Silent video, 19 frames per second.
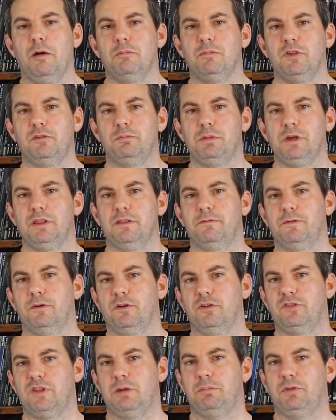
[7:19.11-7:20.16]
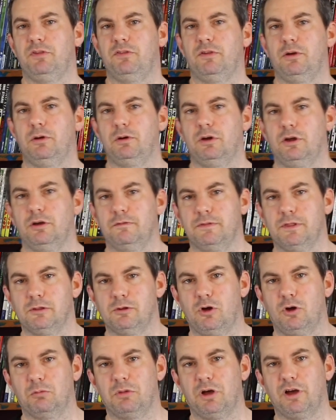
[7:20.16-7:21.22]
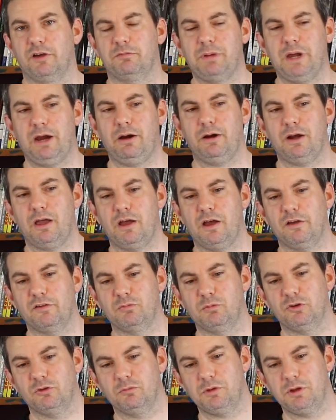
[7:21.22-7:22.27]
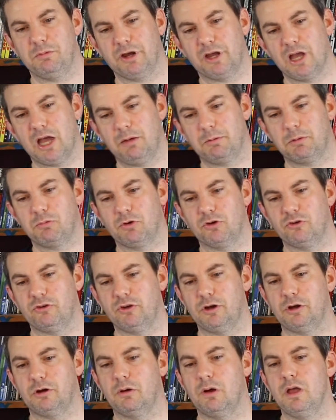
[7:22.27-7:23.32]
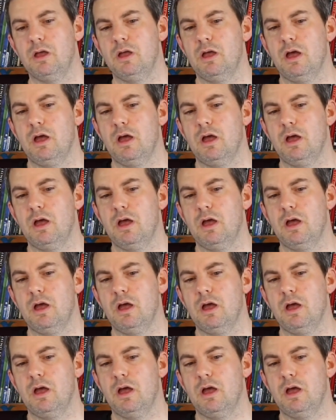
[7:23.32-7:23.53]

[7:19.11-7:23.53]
This being the first episode of the LongBox Paradox, which will be my comic book show,